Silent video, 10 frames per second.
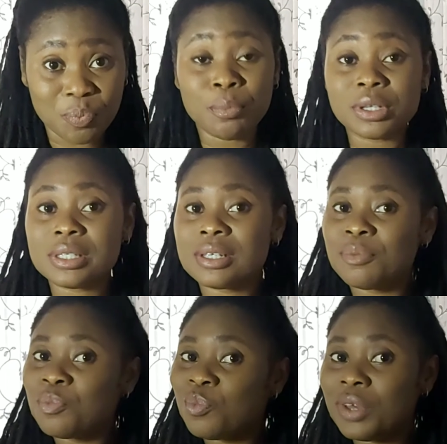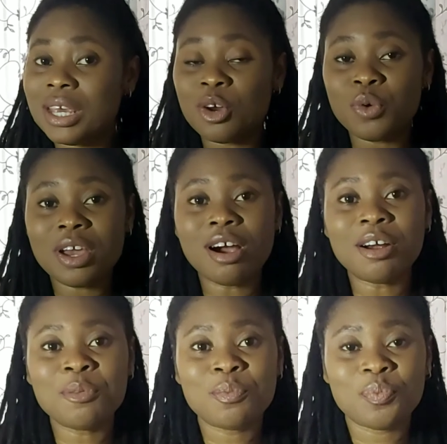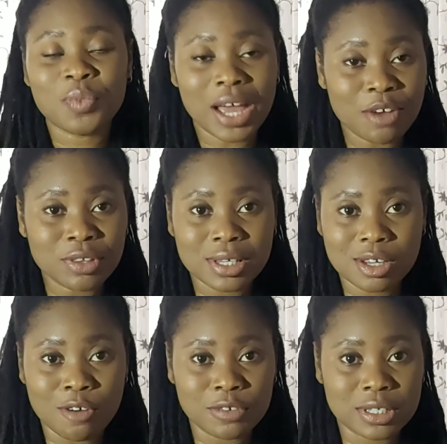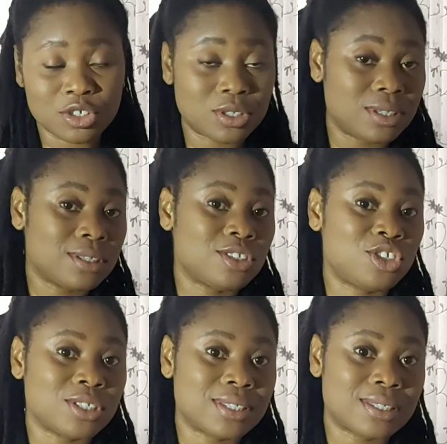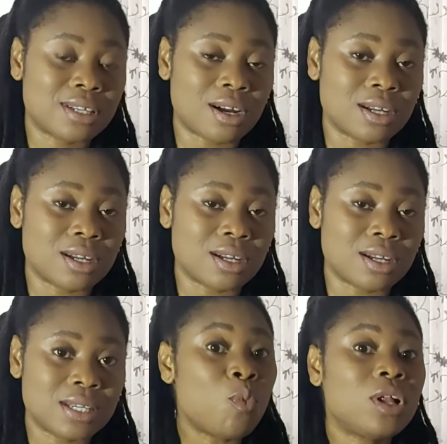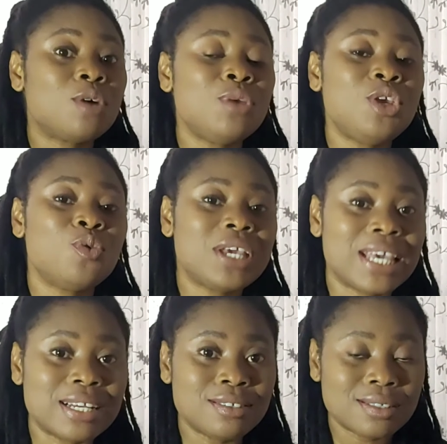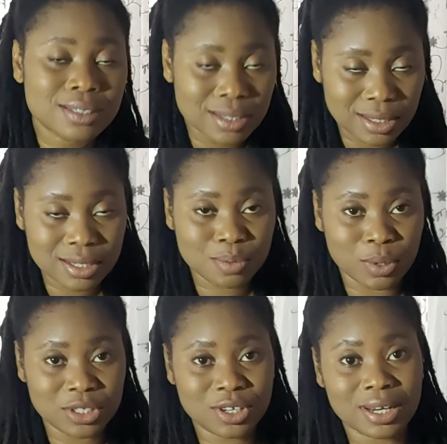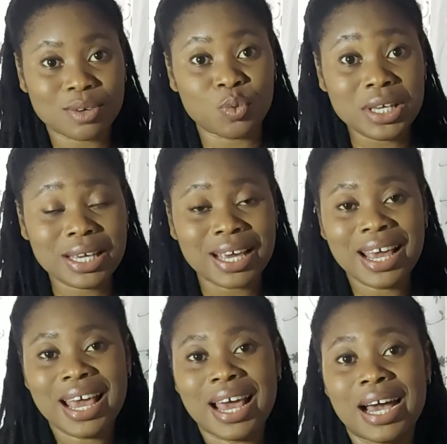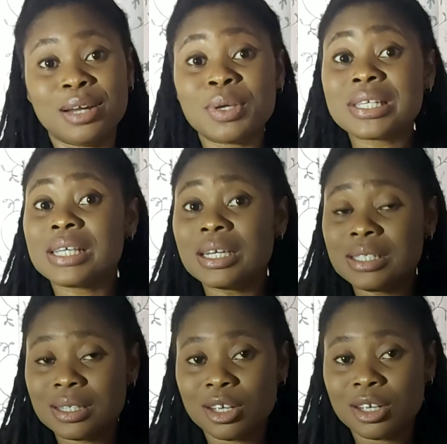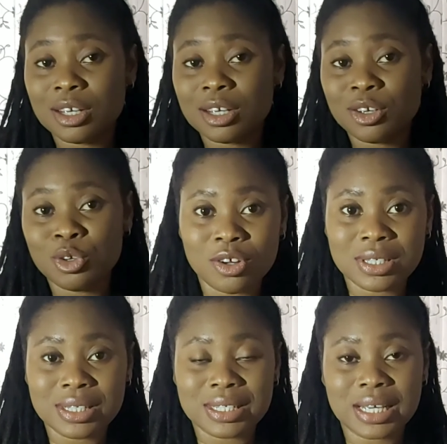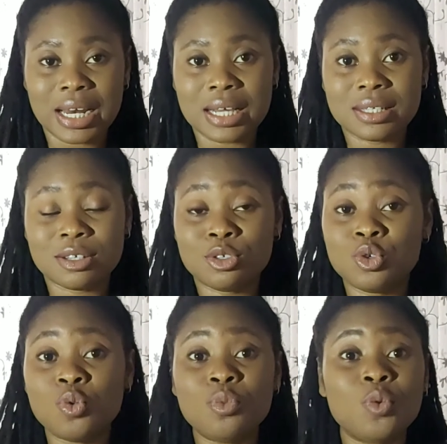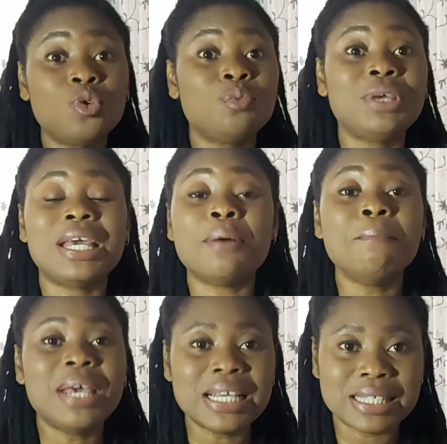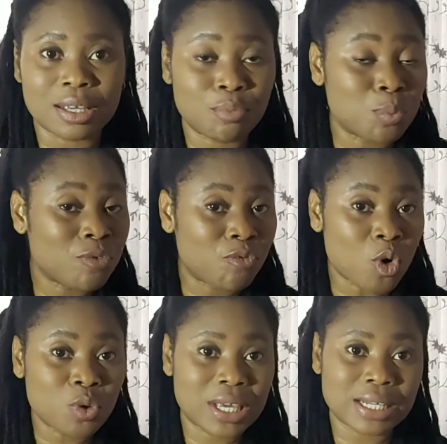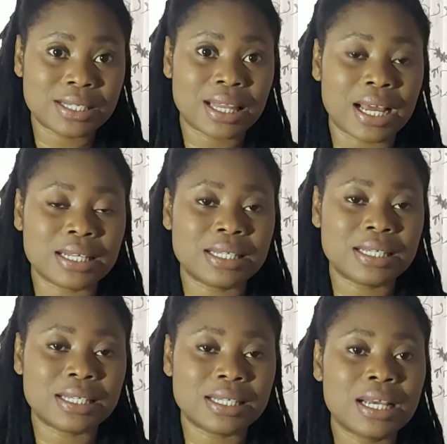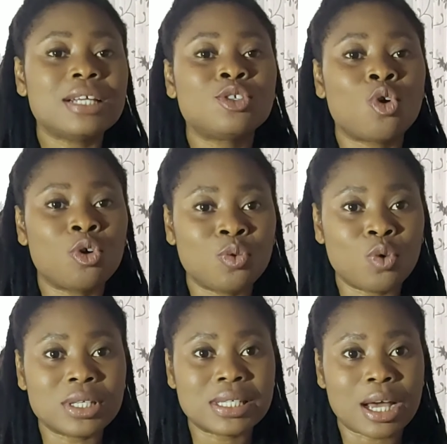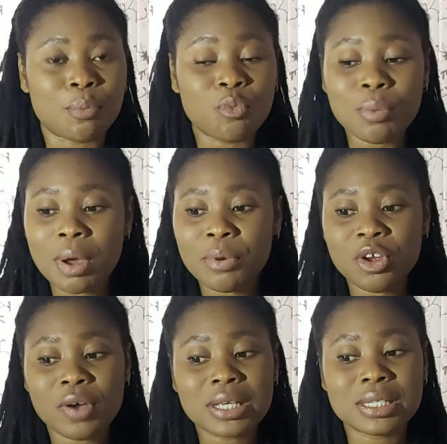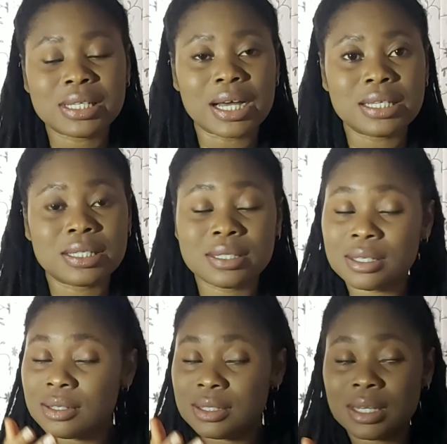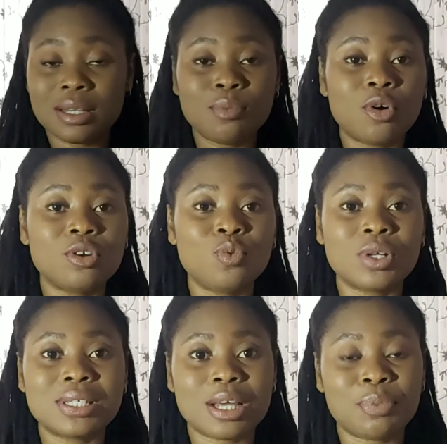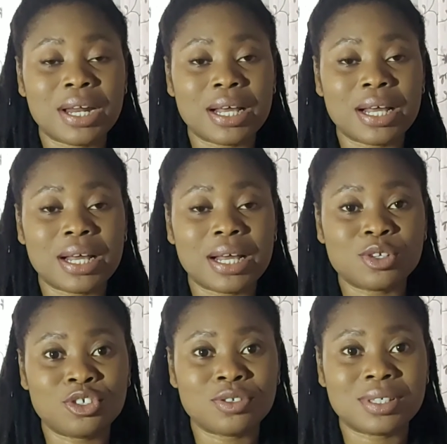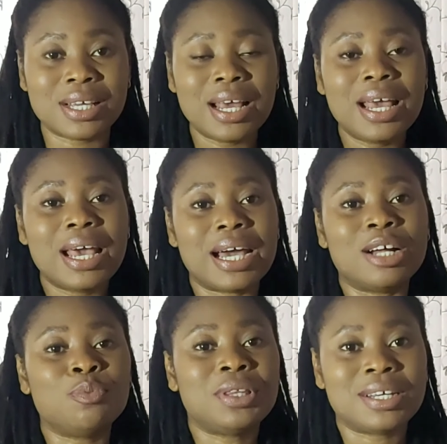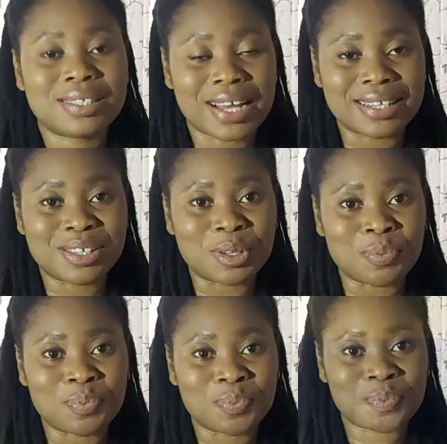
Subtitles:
But here we are, having this conversation, and this is just a start. I'm welcoming you again to this particular week, and I'm excited that you're joining us in this class. Zoom will be amazing. But before we get to that, let's talk on WhatsApp. Remember your exercises, send them all on WhatsApp and ask your questions, and I'll be there to answer them.